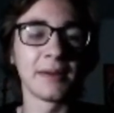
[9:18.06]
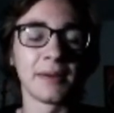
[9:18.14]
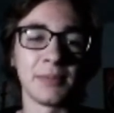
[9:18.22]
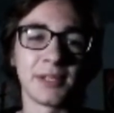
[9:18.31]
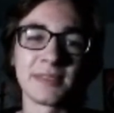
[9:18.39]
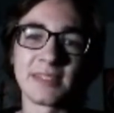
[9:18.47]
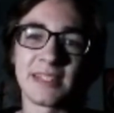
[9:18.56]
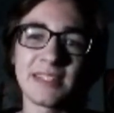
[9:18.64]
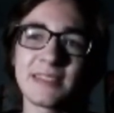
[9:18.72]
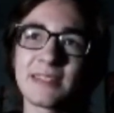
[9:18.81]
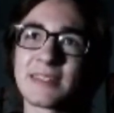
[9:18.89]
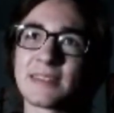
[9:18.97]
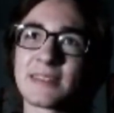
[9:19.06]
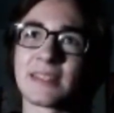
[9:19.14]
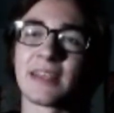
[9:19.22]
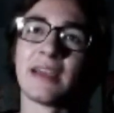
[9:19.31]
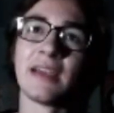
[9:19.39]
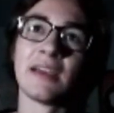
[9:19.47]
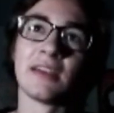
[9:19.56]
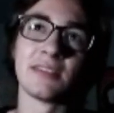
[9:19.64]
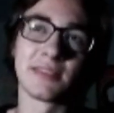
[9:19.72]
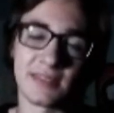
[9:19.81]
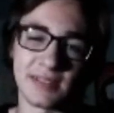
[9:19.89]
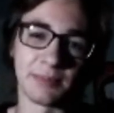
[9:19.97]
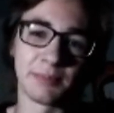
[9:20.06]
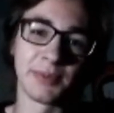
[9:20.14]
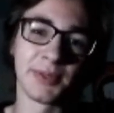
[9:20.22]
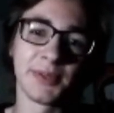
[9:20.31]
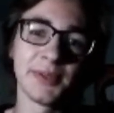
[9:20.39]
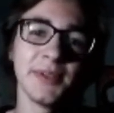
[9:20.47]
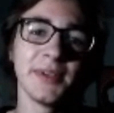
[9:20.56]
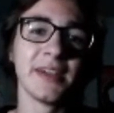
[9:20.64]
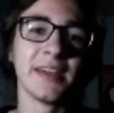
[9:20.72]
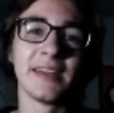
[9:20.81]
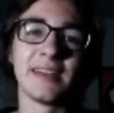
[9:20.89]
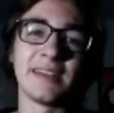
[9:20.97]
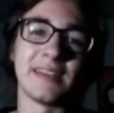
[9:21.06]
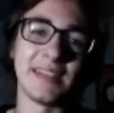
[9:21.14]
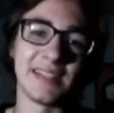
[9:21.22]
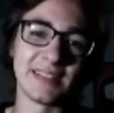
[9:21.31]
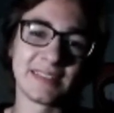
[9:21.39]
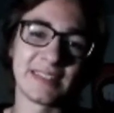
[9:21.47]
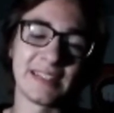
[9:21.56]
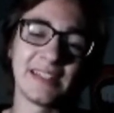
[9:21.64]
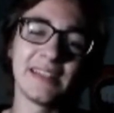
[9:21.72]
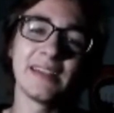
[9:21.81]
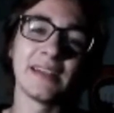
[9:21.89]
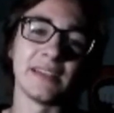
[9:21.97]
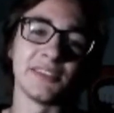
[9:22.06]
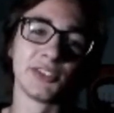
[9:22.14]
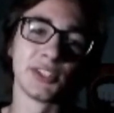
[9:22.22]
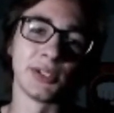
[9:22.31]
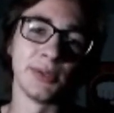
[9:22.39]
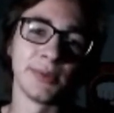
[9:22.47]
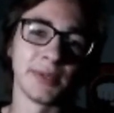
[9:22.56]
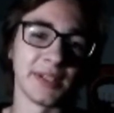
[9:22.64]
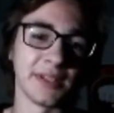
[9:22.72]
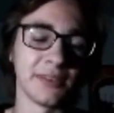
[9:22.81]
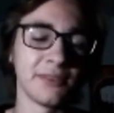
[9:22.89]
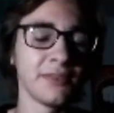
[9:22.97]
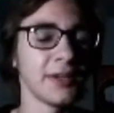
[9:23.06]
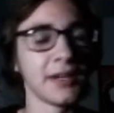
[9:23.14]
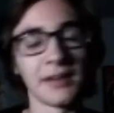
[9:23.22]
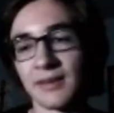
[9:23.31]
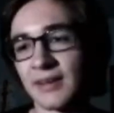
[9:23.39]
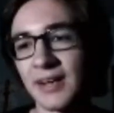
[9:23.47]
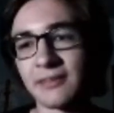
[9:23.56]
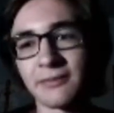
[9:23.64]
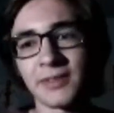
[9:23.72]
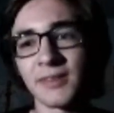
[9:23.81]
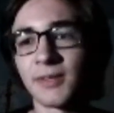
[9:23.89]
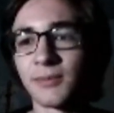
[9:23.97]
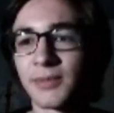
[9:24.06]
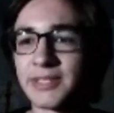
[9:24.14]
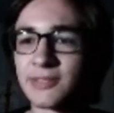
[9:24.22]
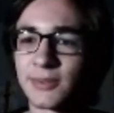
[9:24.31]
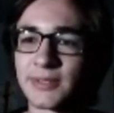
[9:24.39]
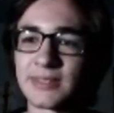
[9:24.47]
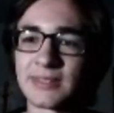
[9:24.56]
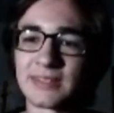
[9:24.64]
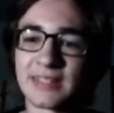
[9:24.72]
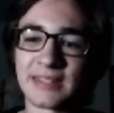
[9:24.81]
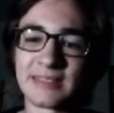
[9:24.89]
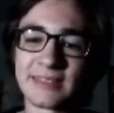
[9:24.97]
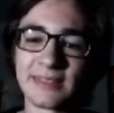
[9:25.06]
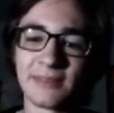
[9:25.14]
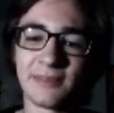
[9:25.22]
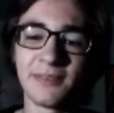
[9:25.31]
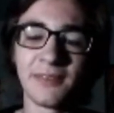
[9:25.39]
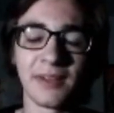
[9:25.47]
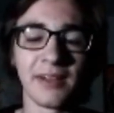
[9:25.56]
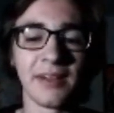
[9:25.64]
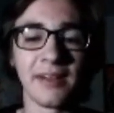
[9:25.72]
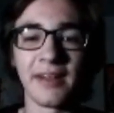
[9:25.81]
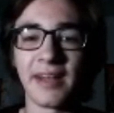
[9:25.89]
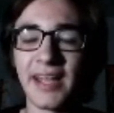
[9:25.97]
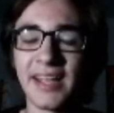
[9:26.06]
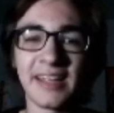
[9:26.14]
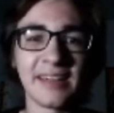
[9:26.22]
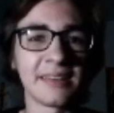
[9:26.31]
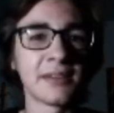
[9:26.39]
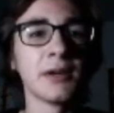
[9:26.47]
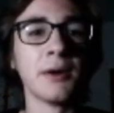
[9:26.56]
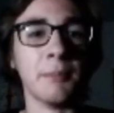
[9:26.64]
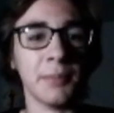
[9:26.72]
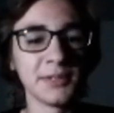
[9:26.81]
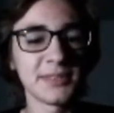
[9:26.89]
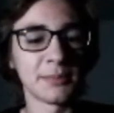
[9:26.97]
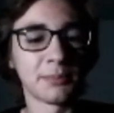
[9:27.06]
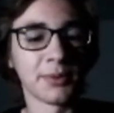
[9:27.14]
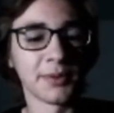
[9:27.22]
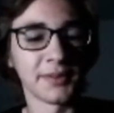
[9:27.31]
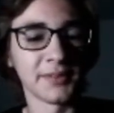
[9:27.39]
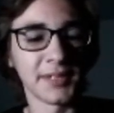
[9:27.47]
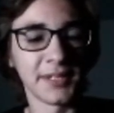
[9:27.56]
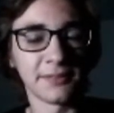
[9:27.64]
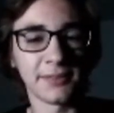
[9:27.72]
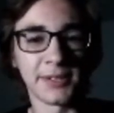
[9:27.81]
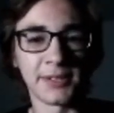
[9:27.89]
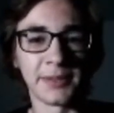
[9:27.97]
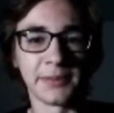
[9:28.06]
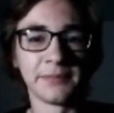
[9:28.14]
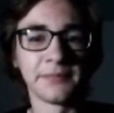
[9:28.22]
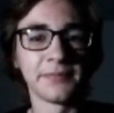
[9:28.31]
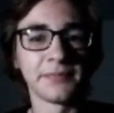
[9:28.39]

because this is simple, easy, intuitive, not very resource intensive, and most importantly of all,